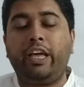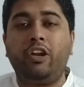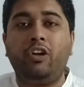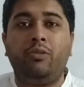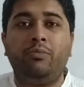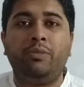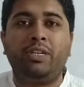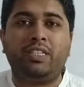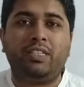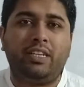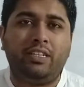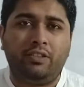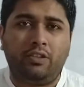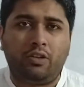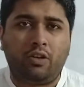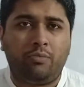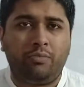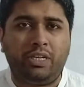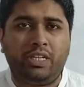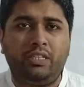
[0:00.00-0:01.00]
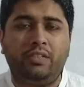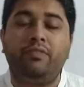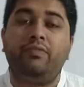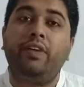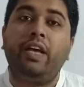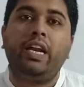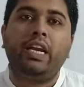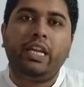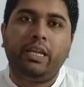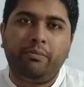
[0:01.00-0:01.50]
Economics as a topic
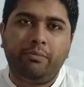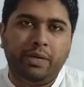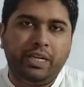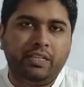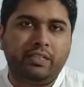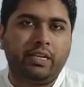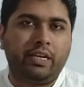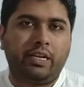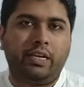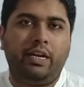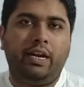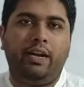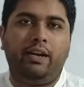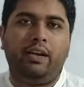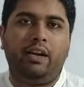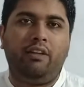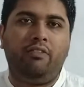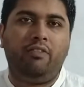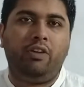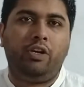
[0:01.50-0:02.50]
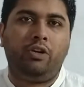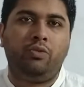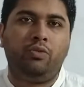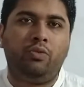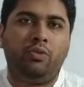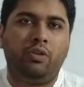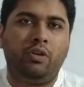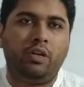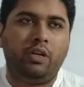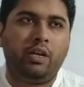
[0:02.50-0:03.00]
is fairly basic at level
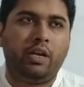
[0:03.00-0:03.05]
2